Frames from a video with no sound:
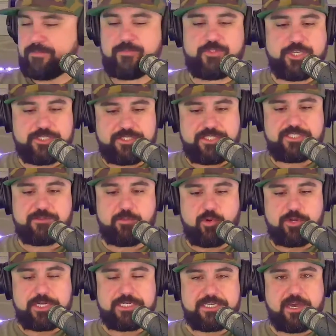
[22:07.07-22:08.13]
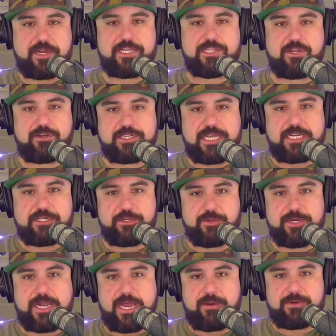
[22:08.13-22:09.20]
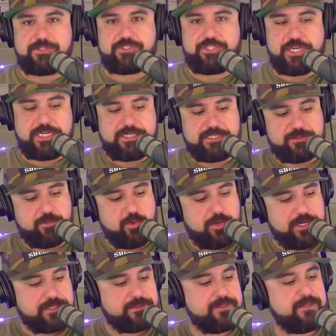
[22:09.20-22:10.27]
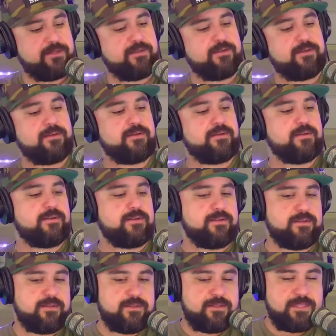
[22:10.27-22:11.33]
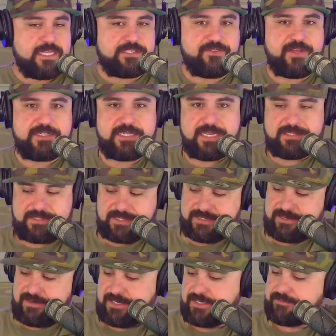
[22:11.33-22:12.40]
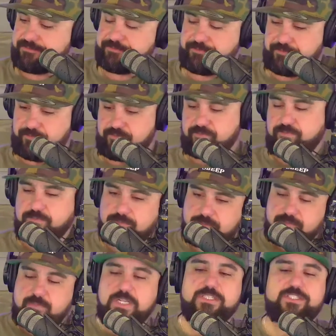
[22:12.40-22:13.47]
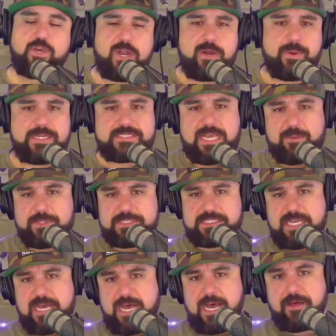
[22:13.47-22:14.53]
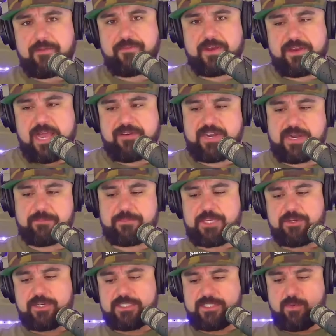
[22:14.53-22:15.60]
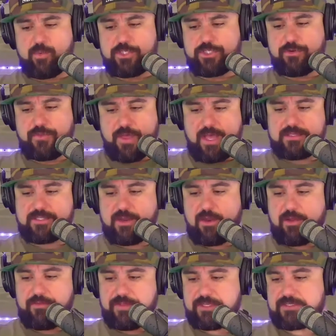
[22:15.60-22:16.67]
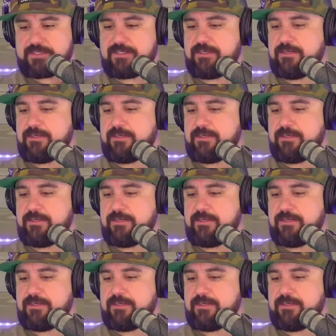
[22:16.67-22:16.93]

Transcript: Just this morning. Donnie learned how to do an Irish jig this morning. That's fantastic, Donnie. So anyways, that was, there you have it. I'm curious on what your thoughts are on this.